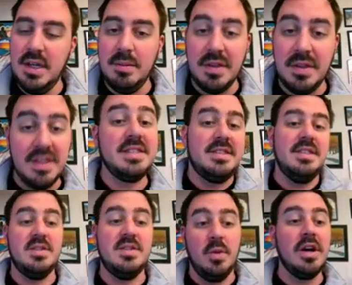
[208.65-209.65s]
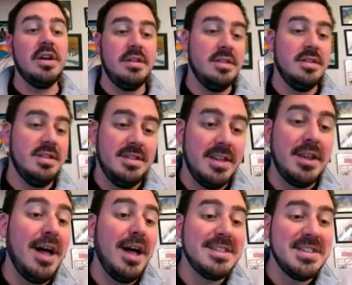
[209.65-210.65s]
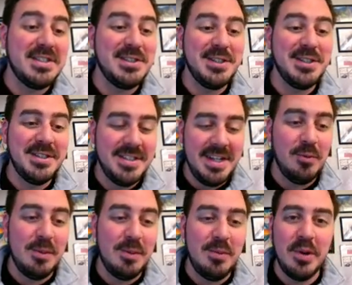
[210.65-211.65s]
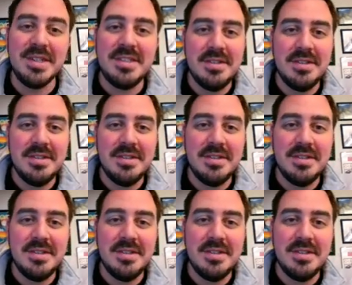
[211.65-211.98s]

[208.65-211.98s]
But this is where the Colossus stood at one point.